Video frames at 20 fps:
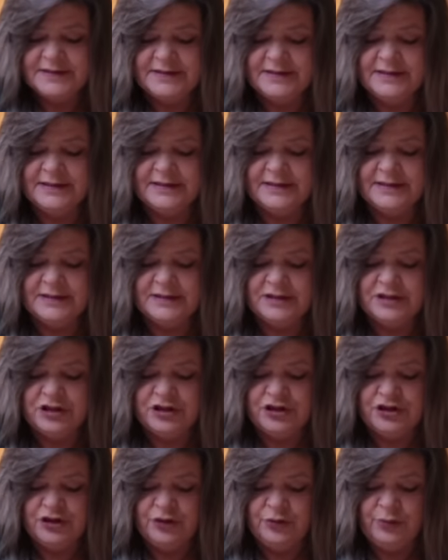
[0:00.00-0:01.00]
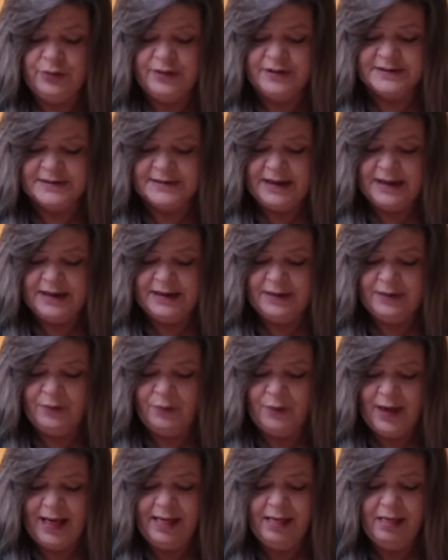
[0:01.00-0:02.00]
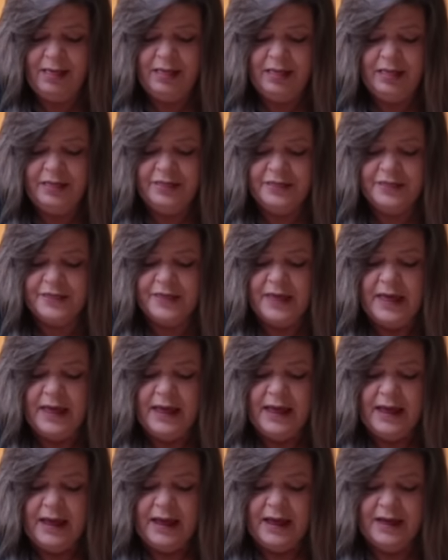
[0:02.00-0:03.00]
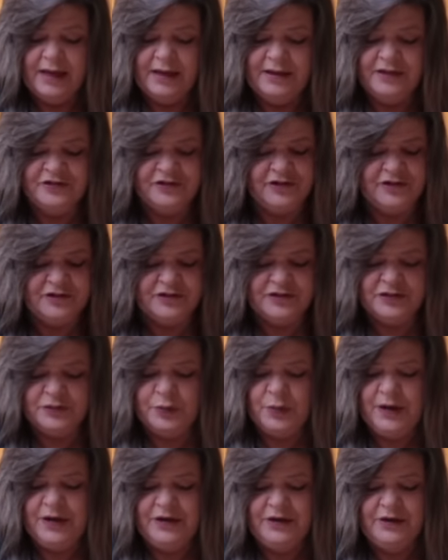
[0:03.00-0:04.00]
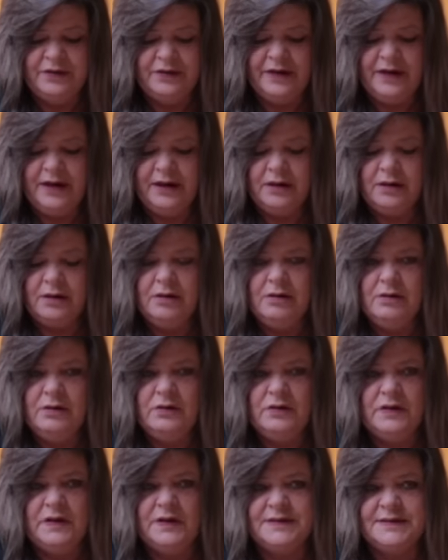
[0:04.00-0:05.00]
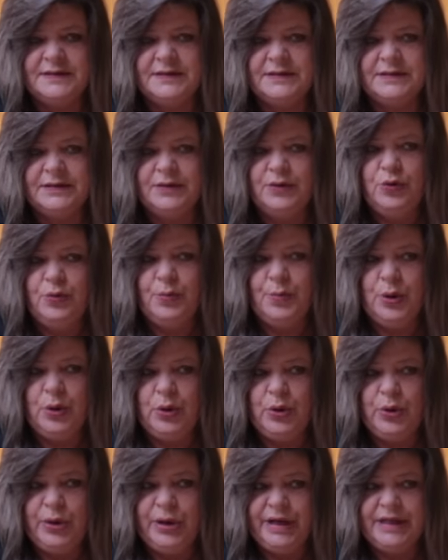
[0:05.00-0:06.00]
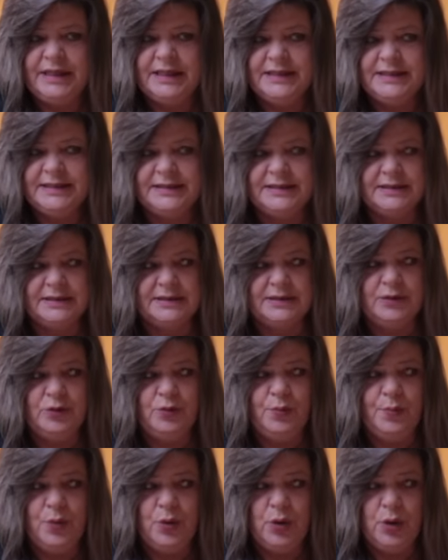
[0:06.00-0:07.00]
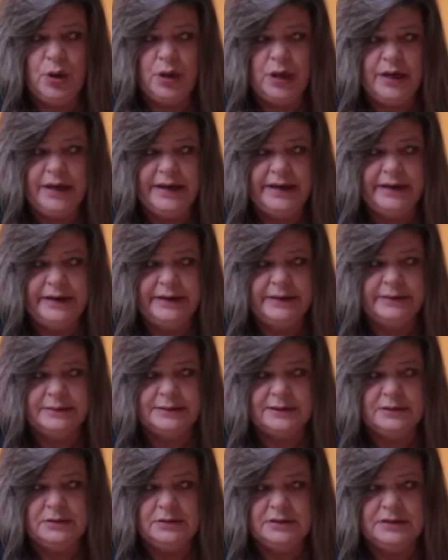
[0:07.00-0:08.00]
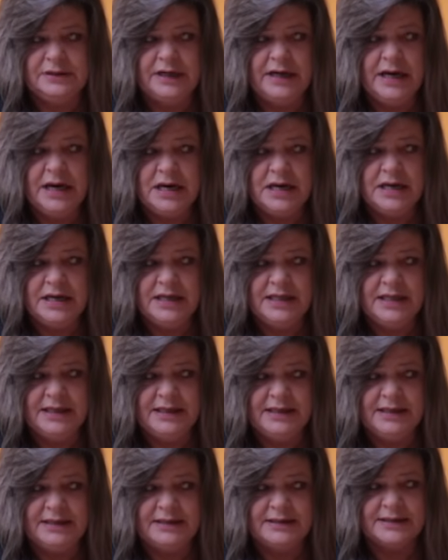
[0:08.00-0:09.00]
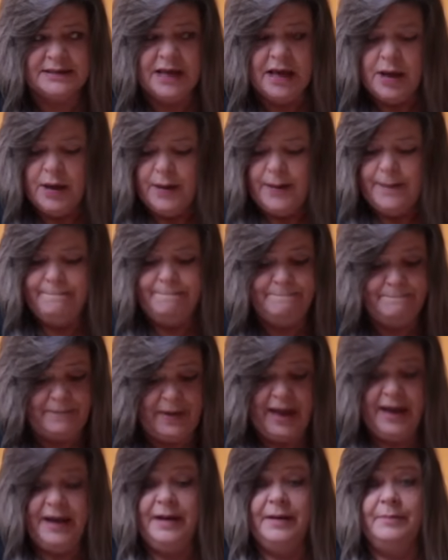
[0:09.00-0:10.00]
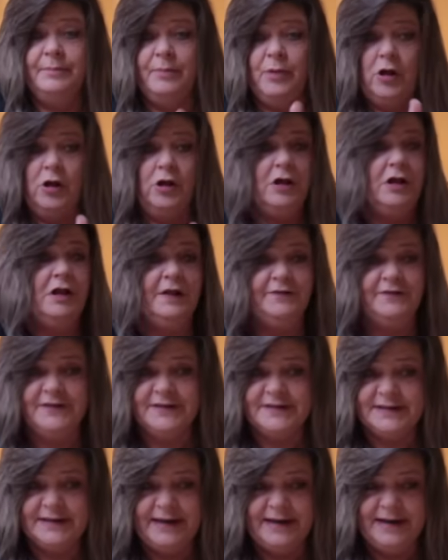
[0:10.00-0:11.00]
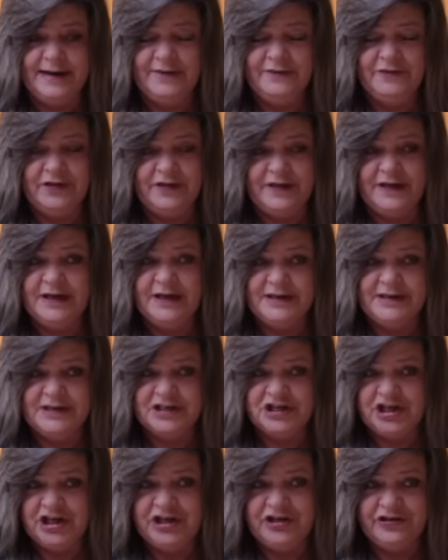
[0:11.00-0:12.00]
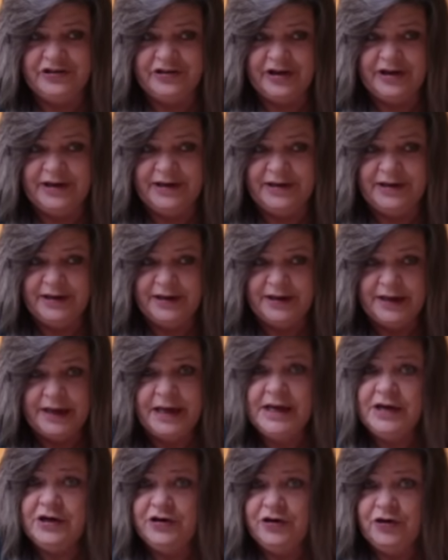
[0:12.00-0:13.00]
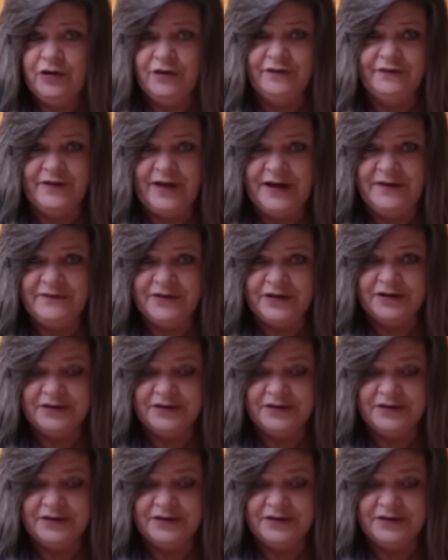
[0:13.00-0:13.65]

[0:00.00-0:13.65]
This is to do with sudden wealth. Uh, just when you think, oh, this is so boring, this is so boring, I'm so tired of this, bam, all of a sudden everything is changing in your favor.